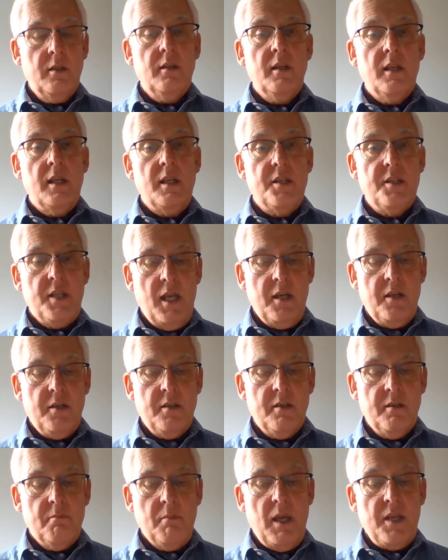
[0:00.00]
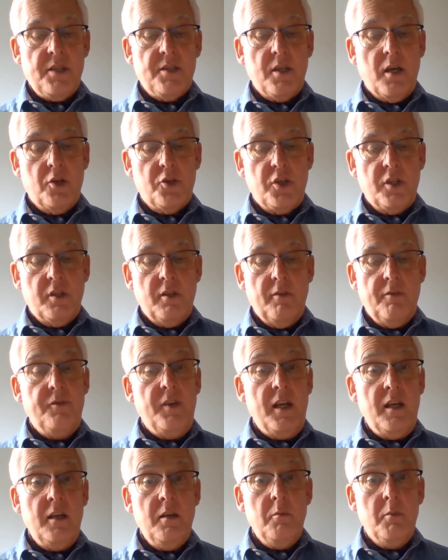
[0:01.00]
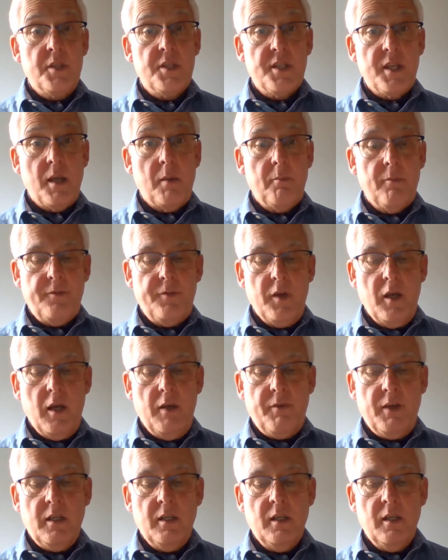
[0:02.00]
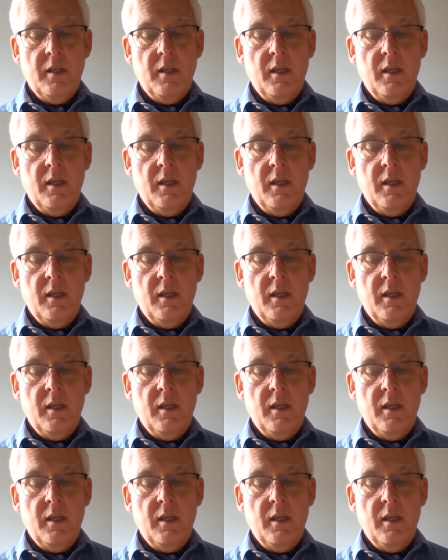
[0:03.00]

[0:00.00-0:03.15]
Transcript: he said, massaging the fin with some fervour,